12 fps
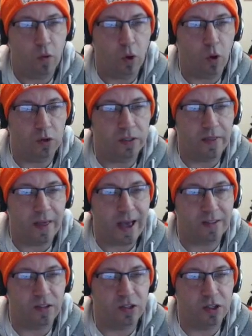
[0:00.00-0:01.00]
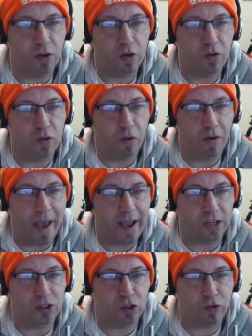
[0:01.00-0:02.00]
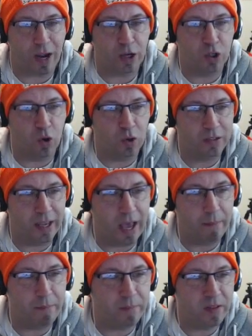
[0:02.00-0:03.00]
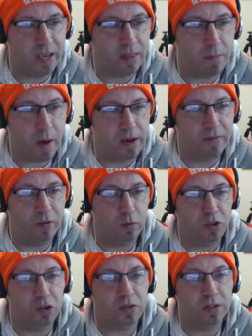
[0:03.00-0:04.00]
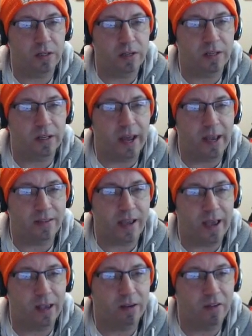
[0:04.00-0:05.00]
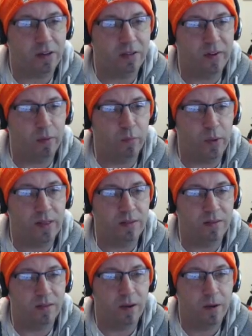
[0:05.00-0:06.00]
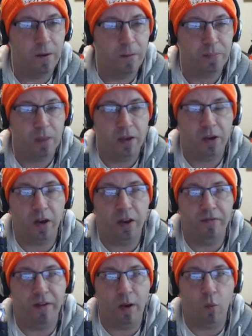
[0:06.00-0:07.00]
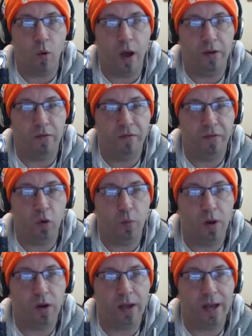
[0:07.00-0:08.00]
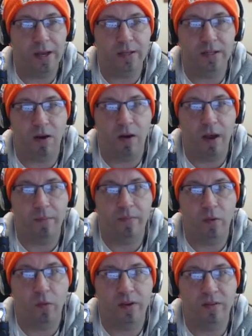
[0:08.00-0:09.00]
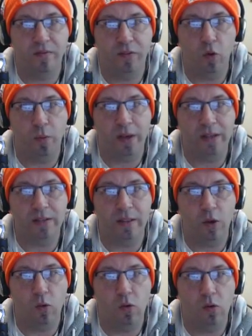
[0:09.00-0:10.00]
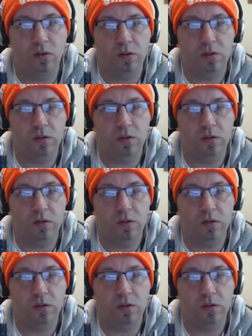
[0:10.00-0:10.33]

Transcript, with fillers: ores in the hazard zone using your extractor T M. Take the mine fuel to your designated tank. First fill up wins. You can only fill up one fuel block at a time. Now, what is the fuel block? Is it the ores?